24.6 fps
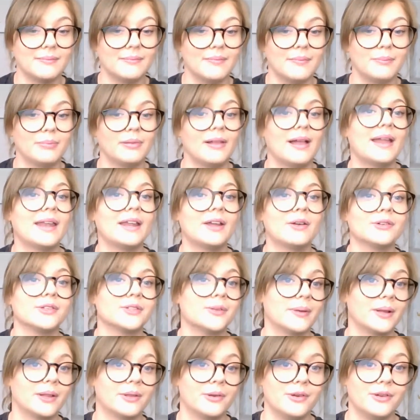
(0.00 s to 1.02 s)
And planning
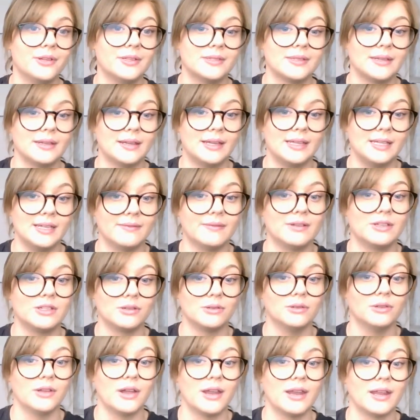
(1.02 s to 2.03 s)
also includes
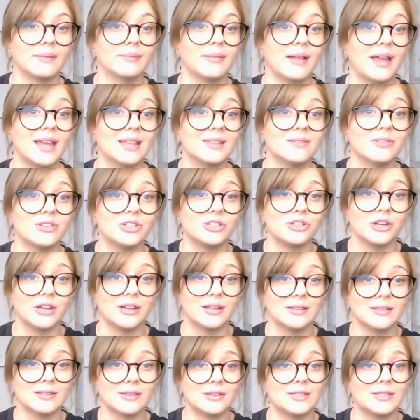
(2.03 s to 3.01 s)
individual learning plans for students,